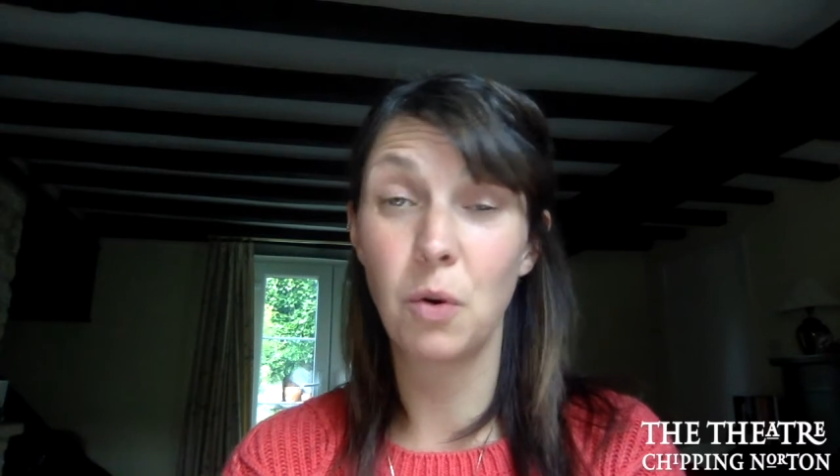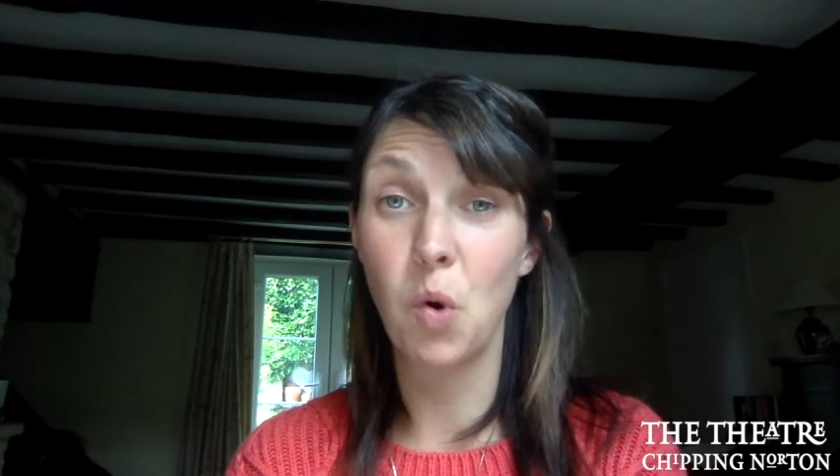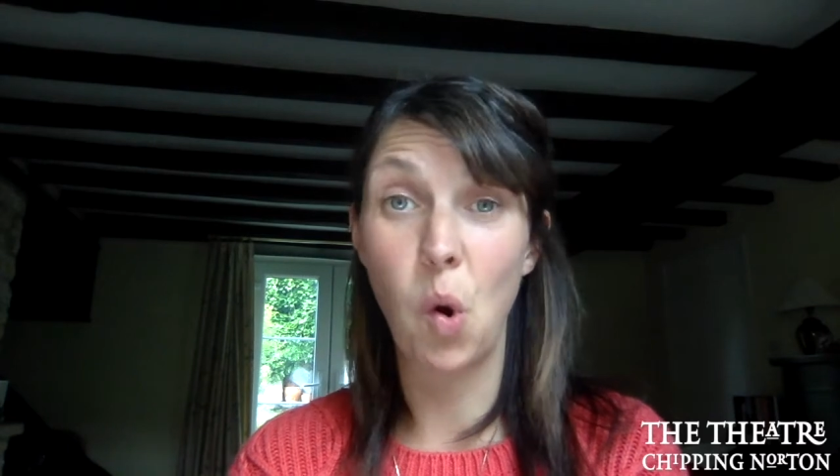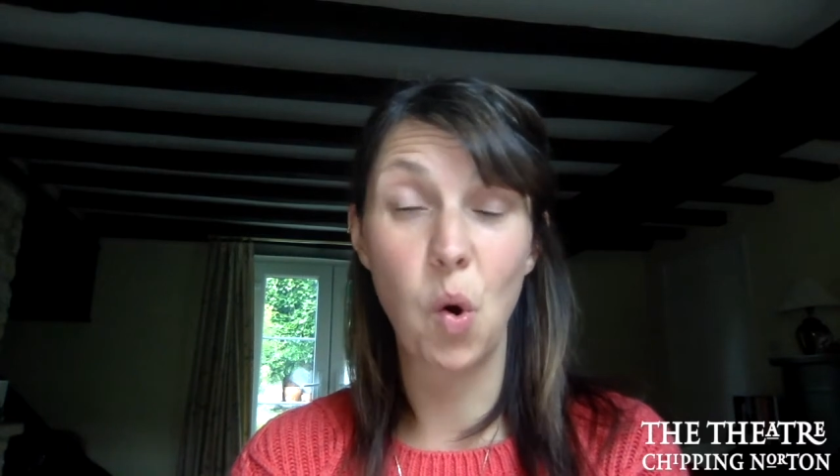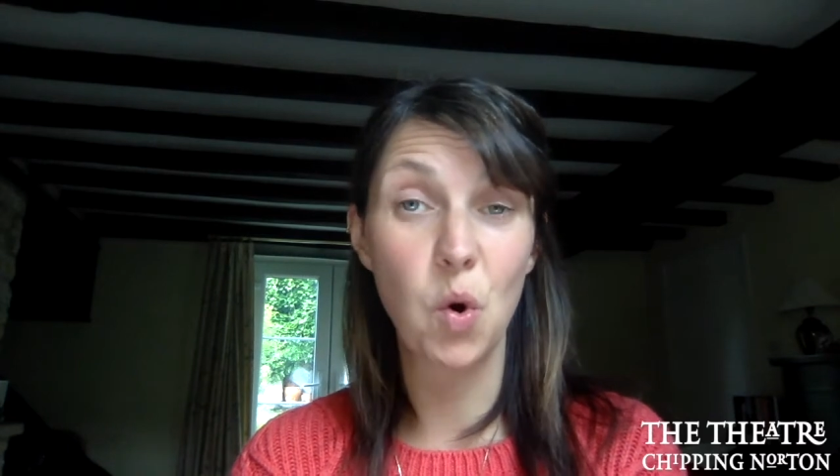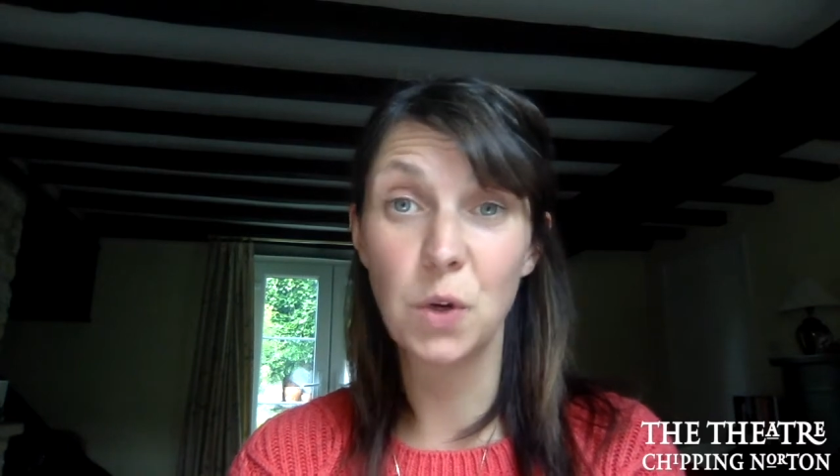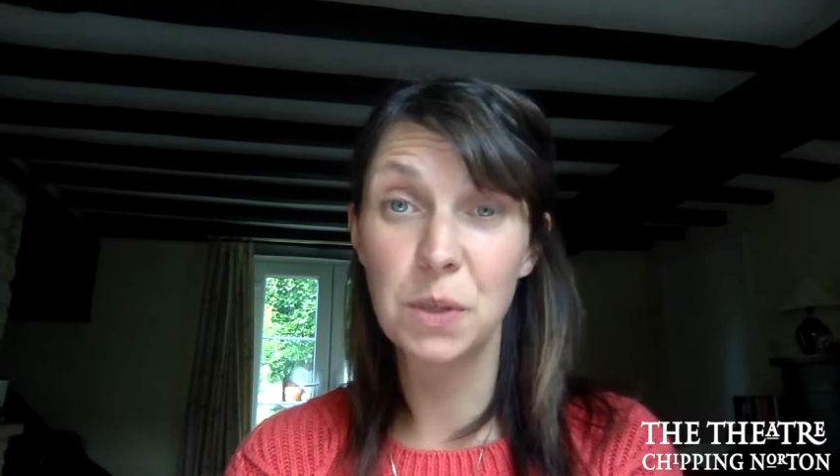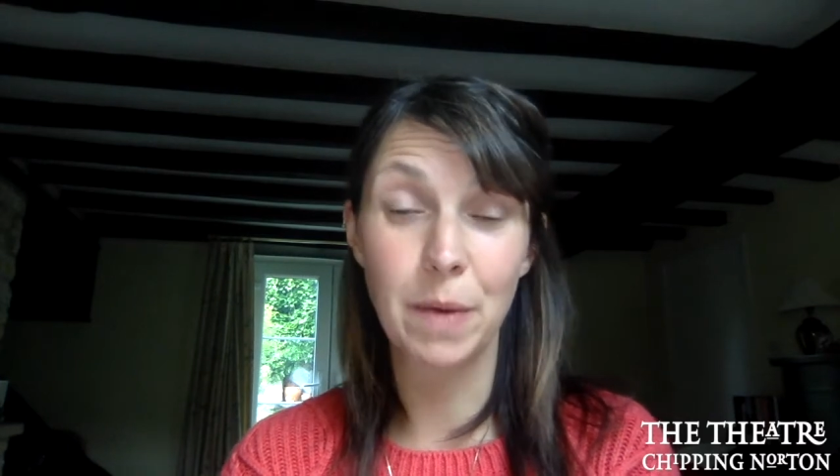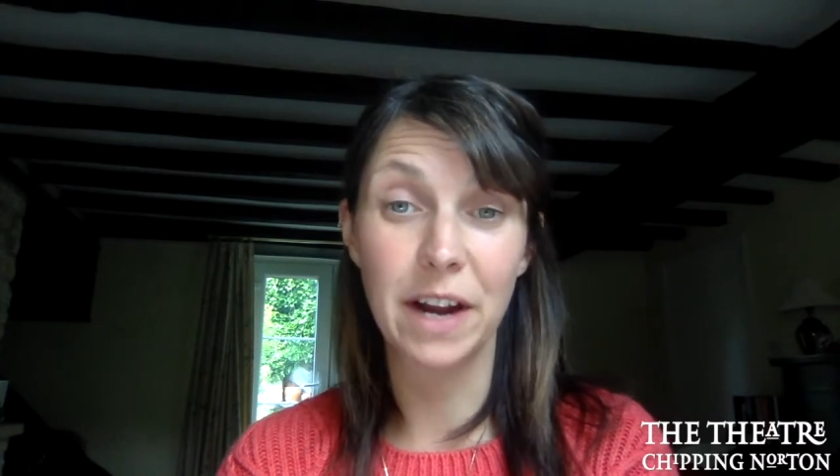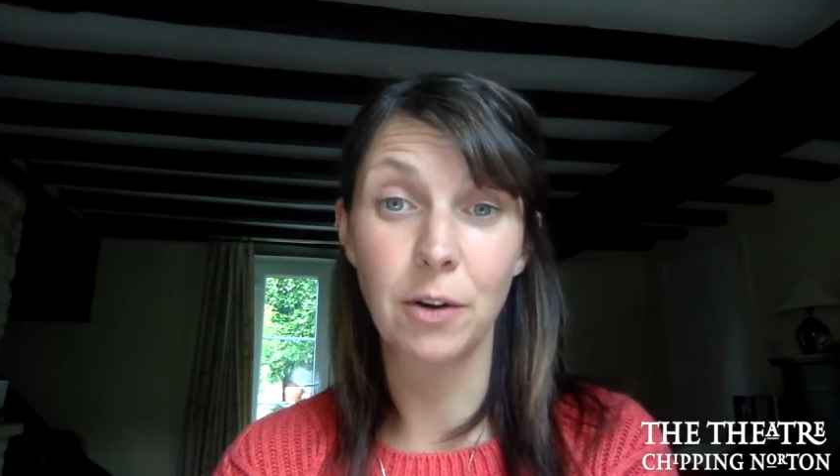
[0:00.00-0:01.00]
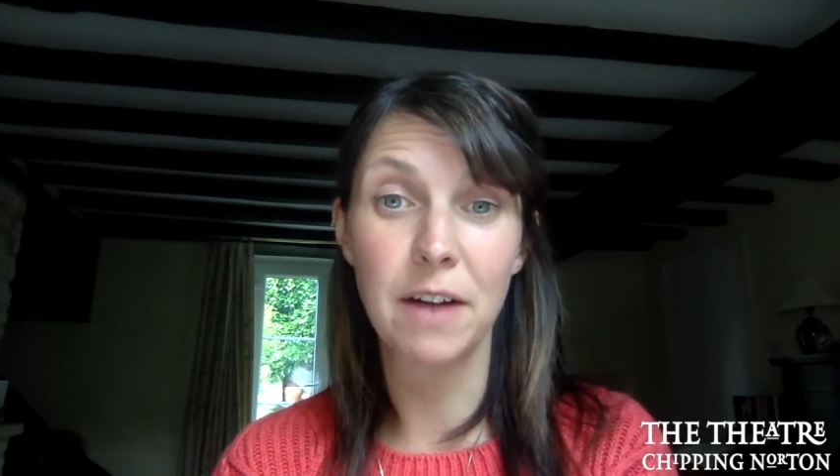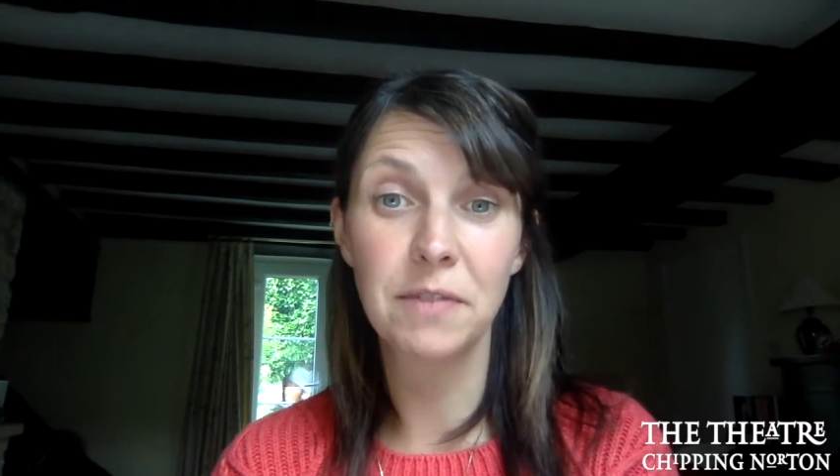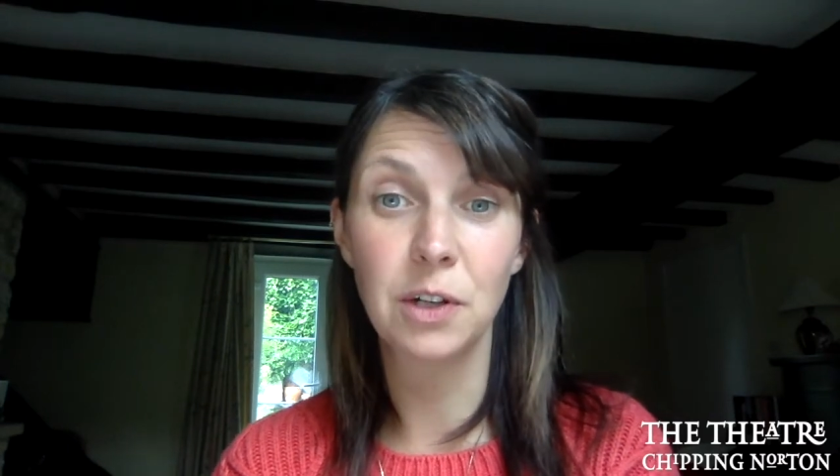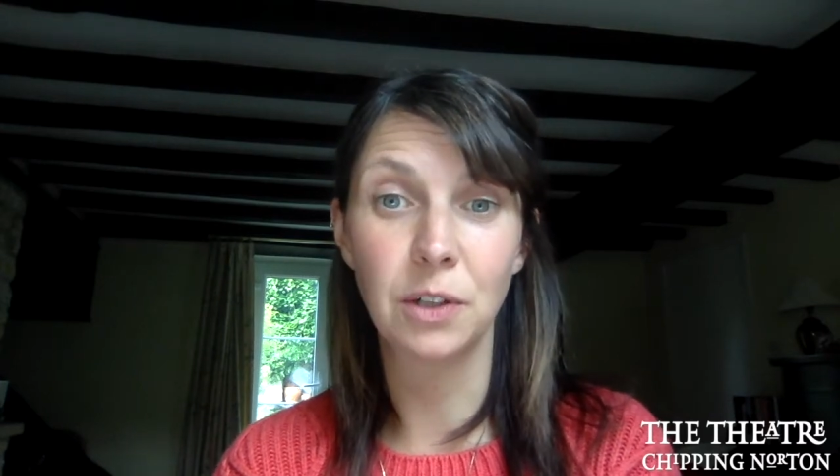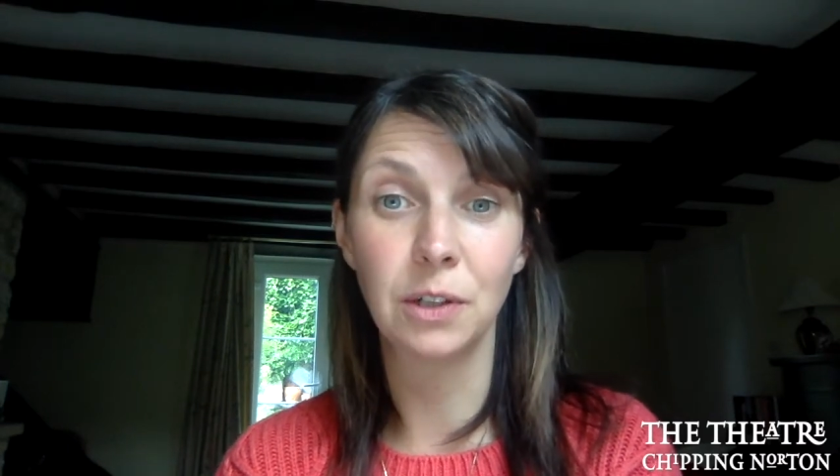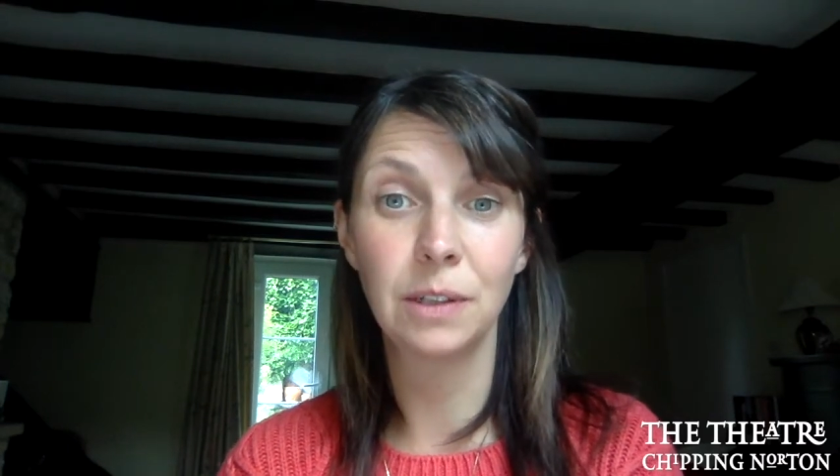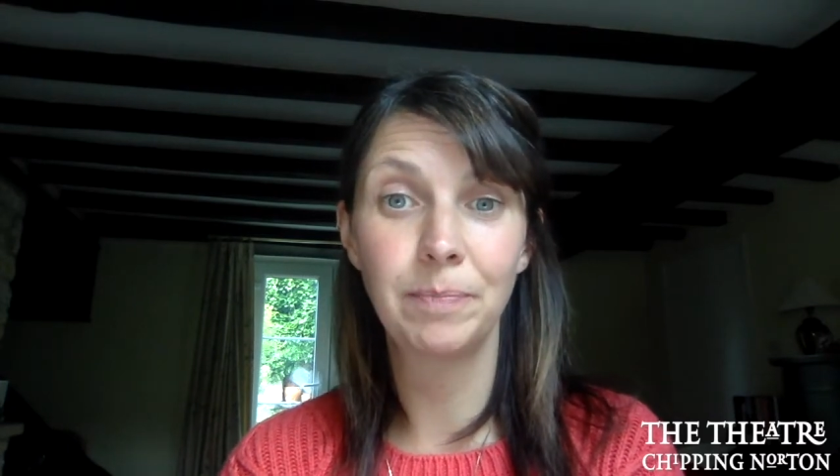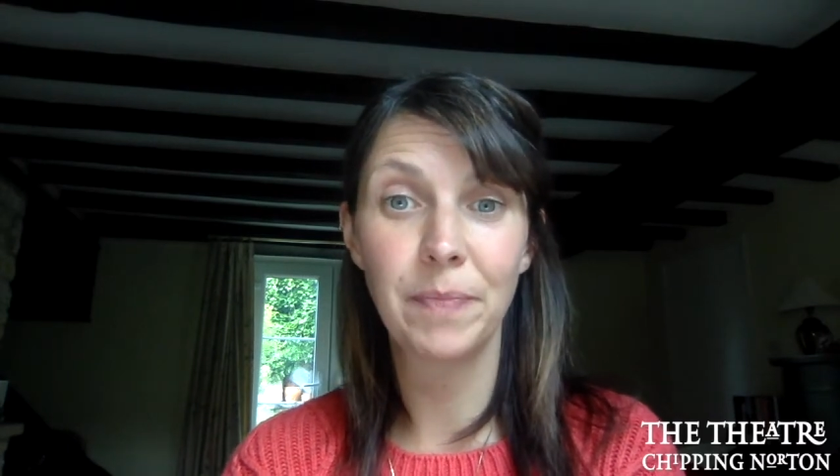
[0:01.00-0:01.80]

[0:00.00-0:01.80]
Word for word: or autobiographical